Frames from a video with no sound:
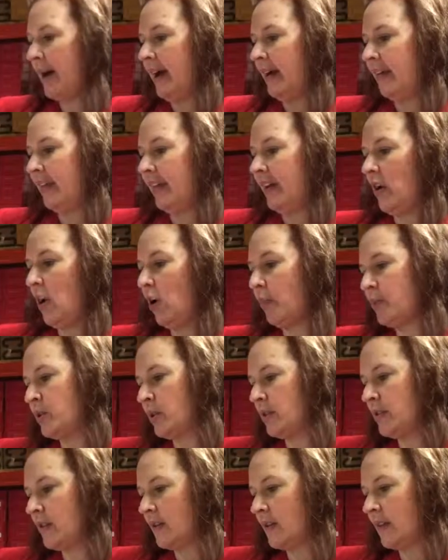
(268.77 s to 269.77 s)
And the
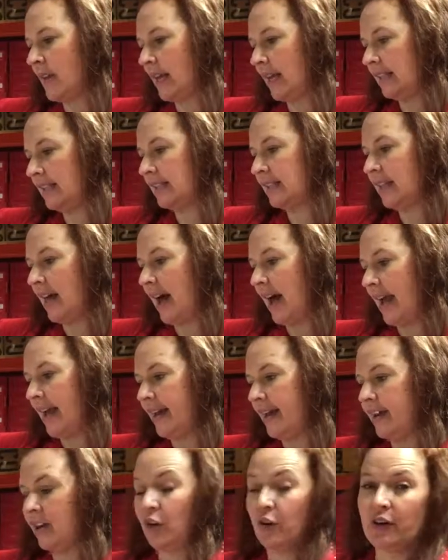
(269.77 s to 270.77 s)
options are things
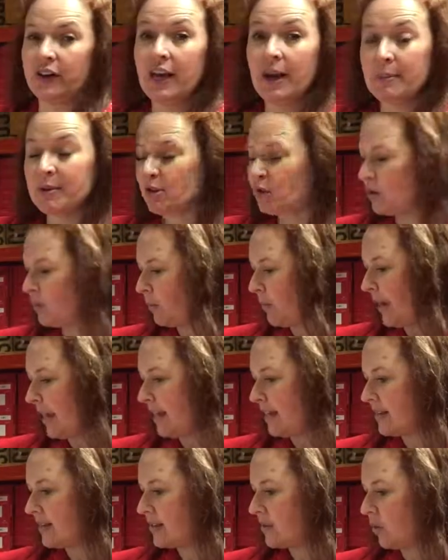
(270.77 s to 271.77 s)
like you're a chemistry
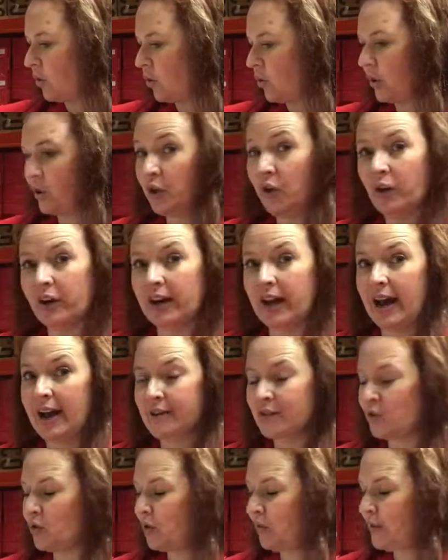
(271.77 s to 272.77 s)
whiz or you're an
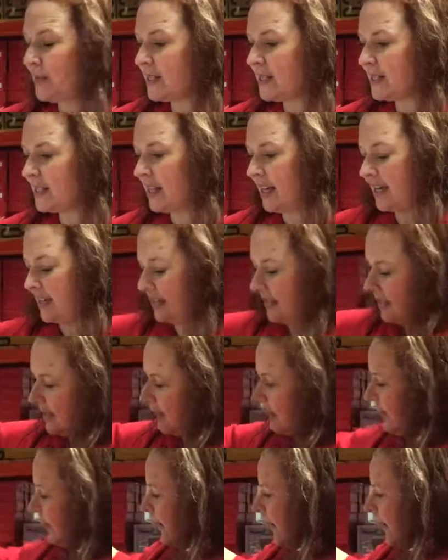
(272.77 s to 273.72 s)
astrophysicist.